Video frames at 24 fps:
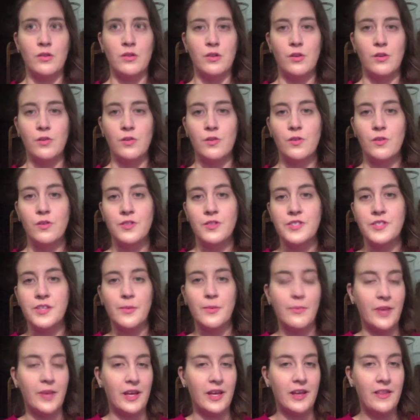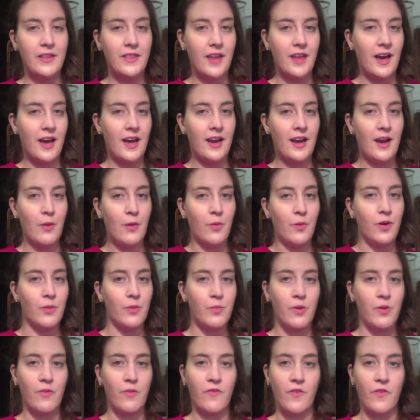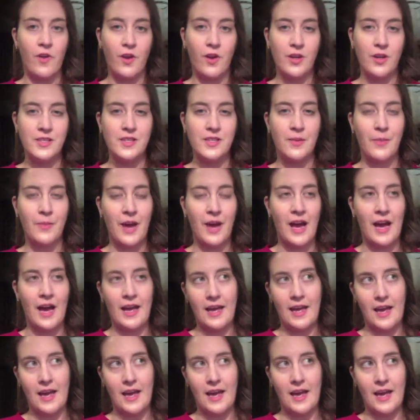local to me that I would have preferred to buy.